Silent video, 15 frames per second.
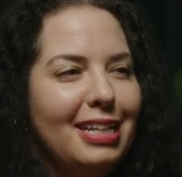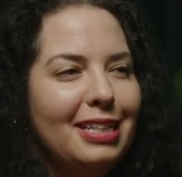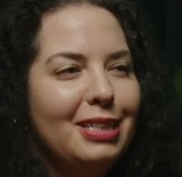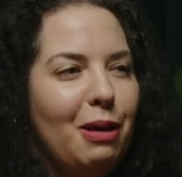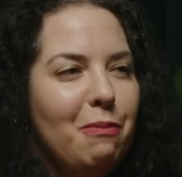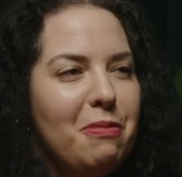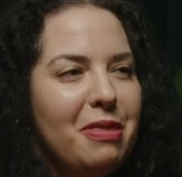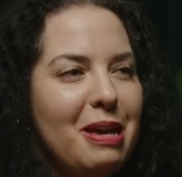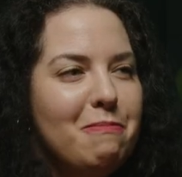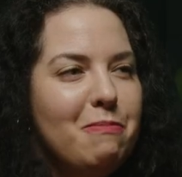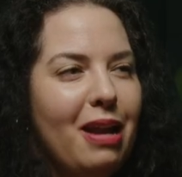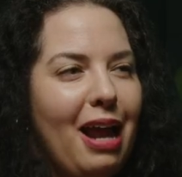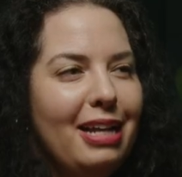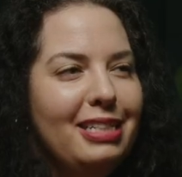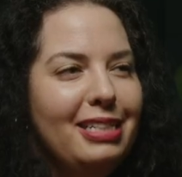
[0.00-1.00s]
something,
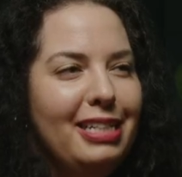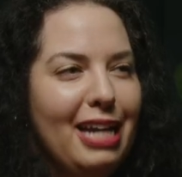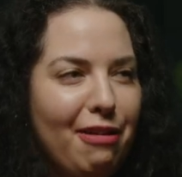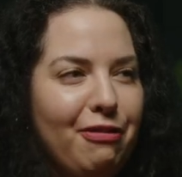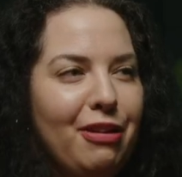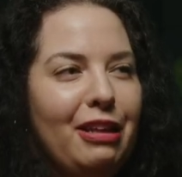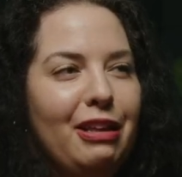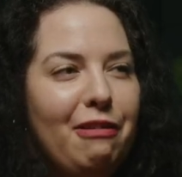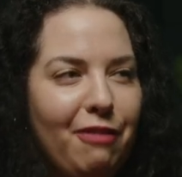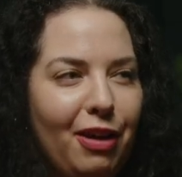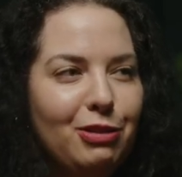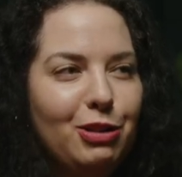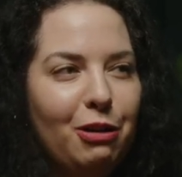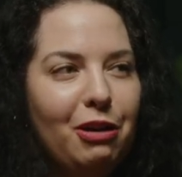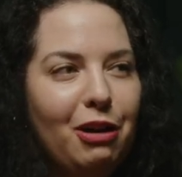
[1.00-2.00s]
but I definitely
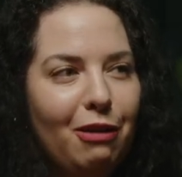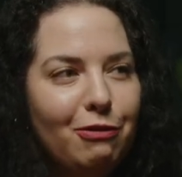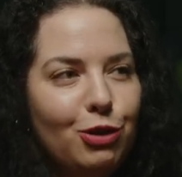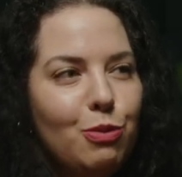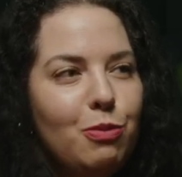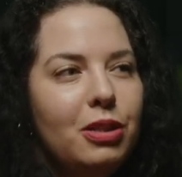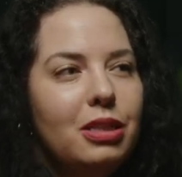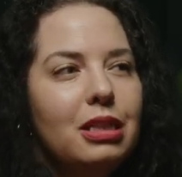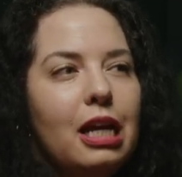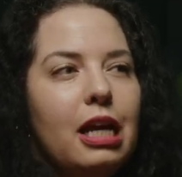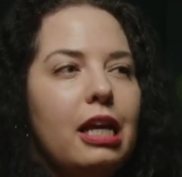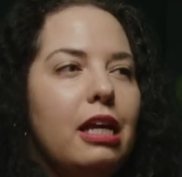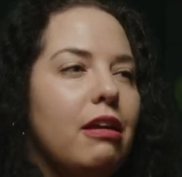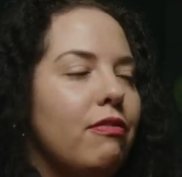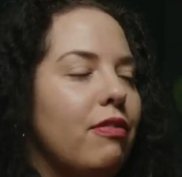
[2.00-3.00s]
felt uncomfortable,
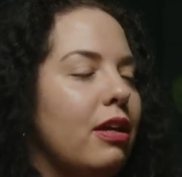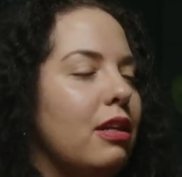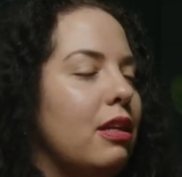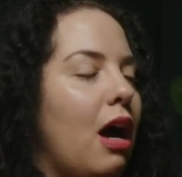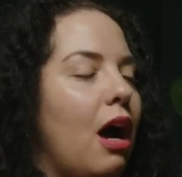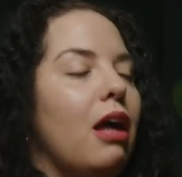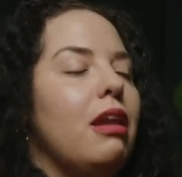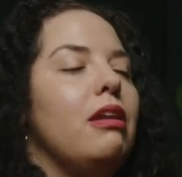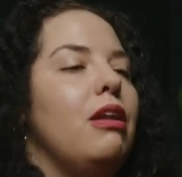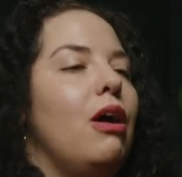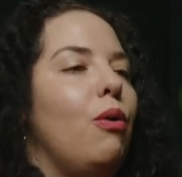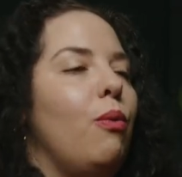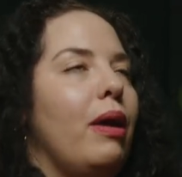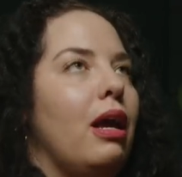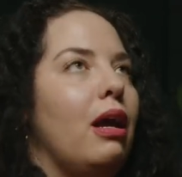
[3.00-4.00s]
even not
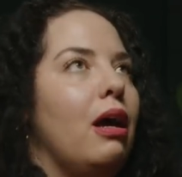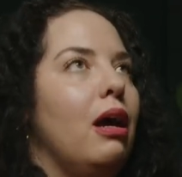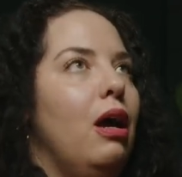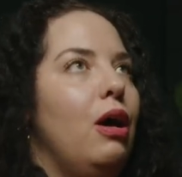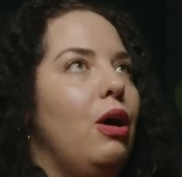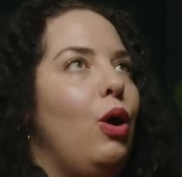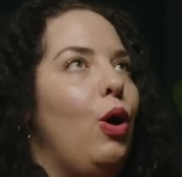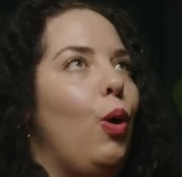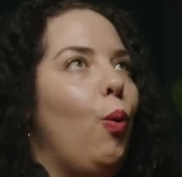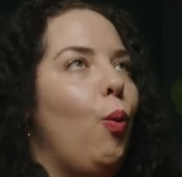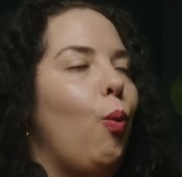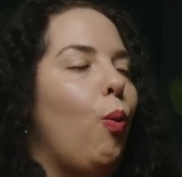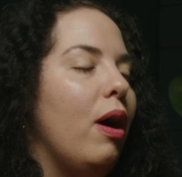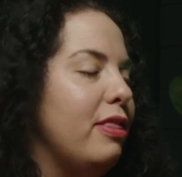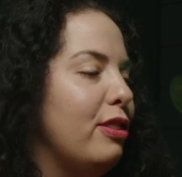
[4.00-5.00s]
knowing
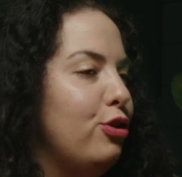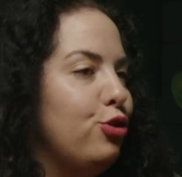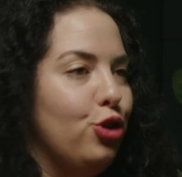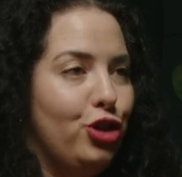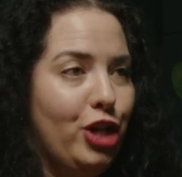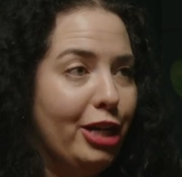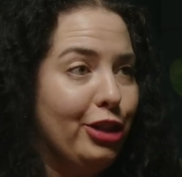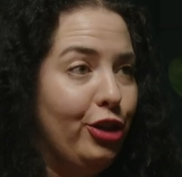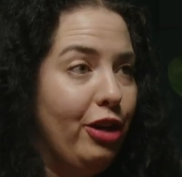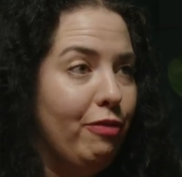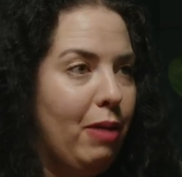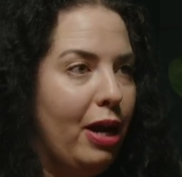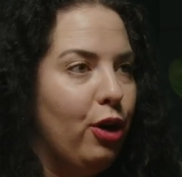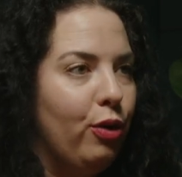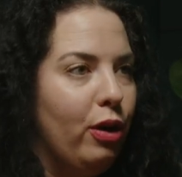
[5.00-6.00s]
what the trajectory of
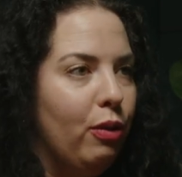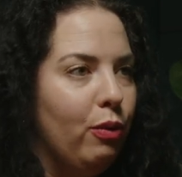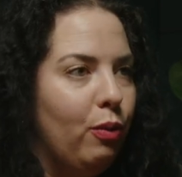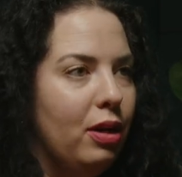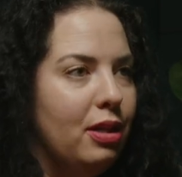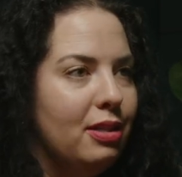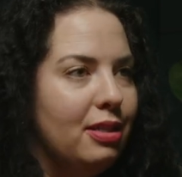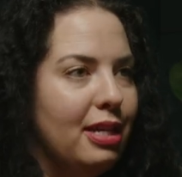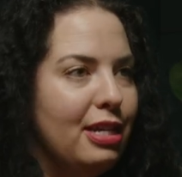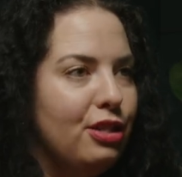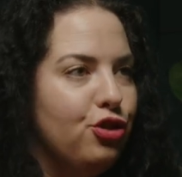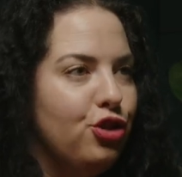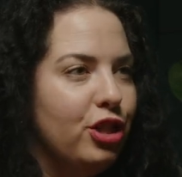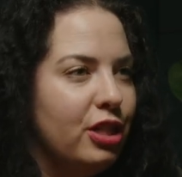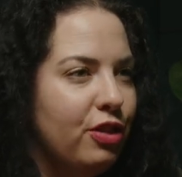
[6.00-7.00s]
my career was. It
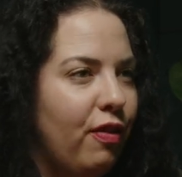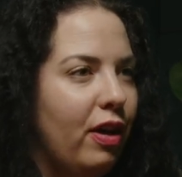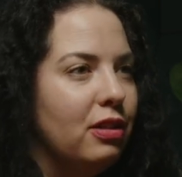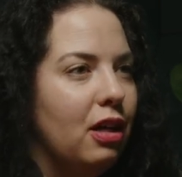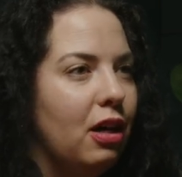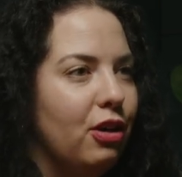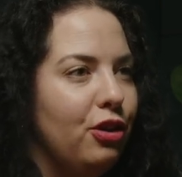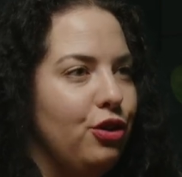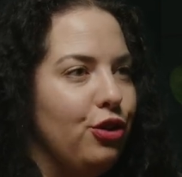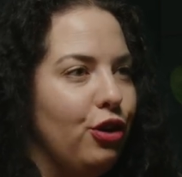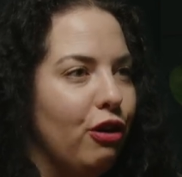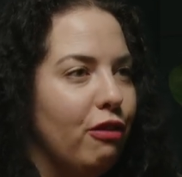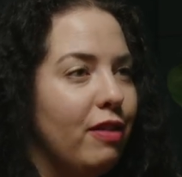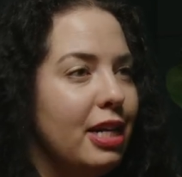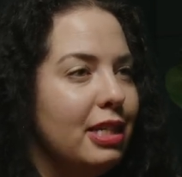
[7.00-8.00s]
just felt
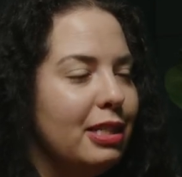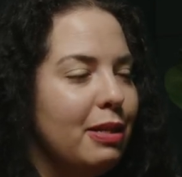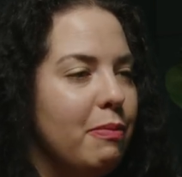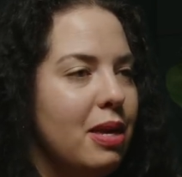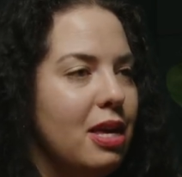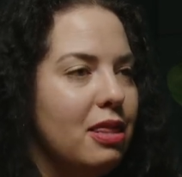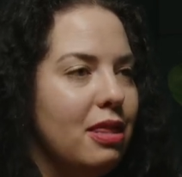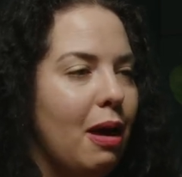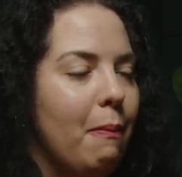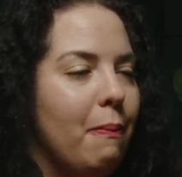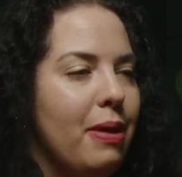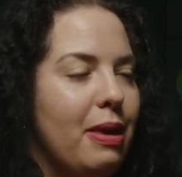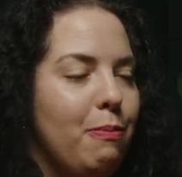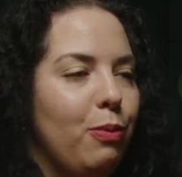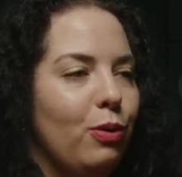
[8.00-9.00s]
unnerving to me that
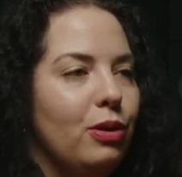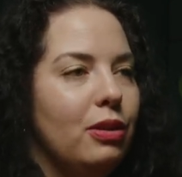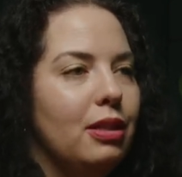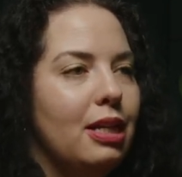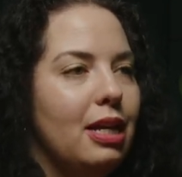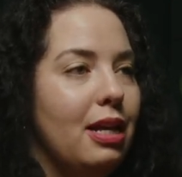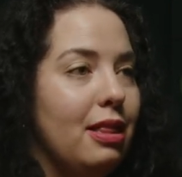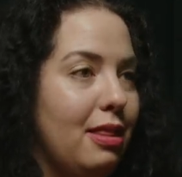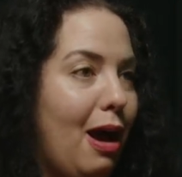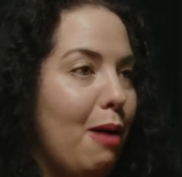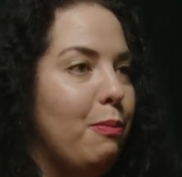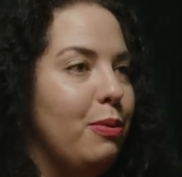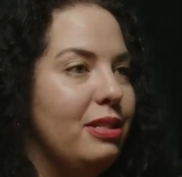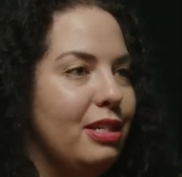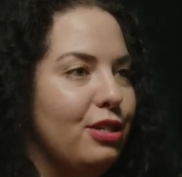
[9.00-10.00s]
people in that
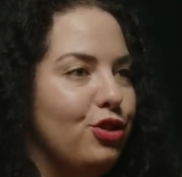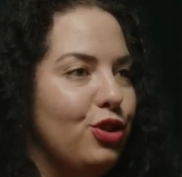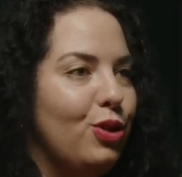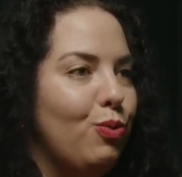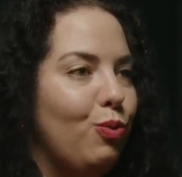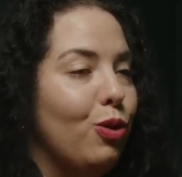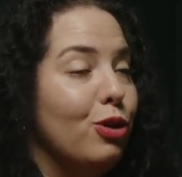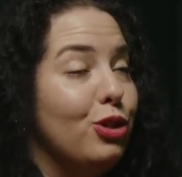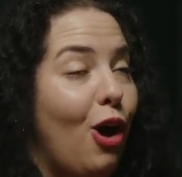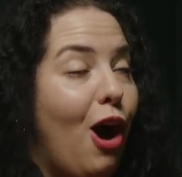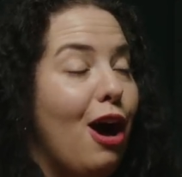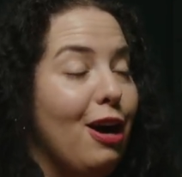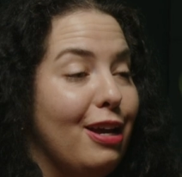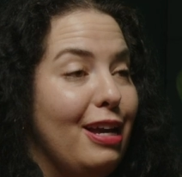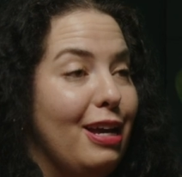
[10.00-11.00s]
position were
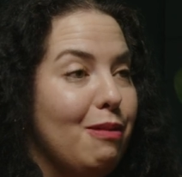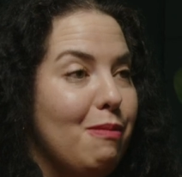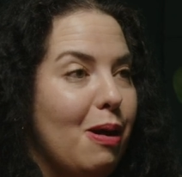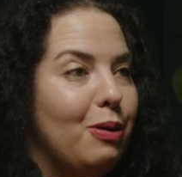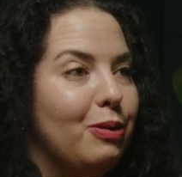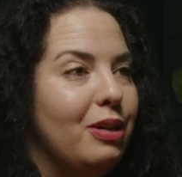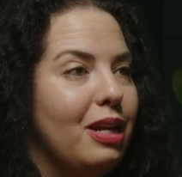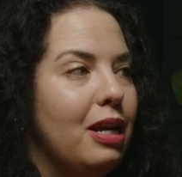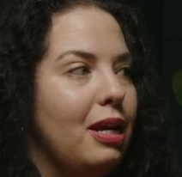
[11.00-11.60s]
talking about